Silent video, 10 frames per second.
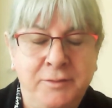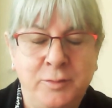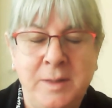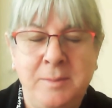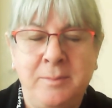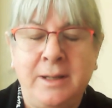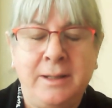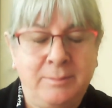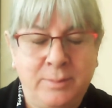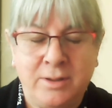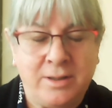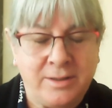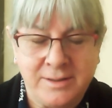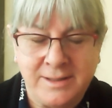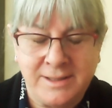remember
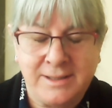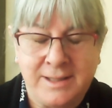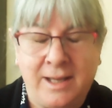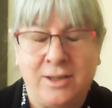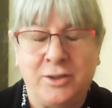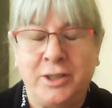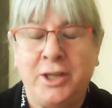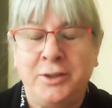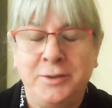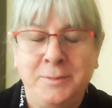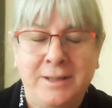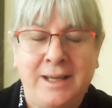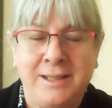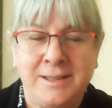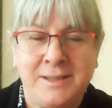because it's that long ago,
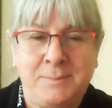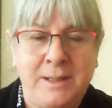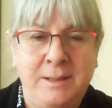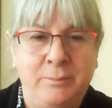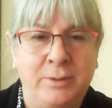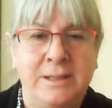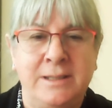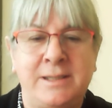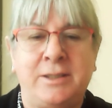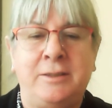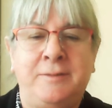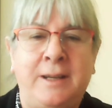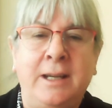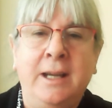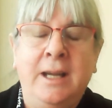and it's been brilliant so far.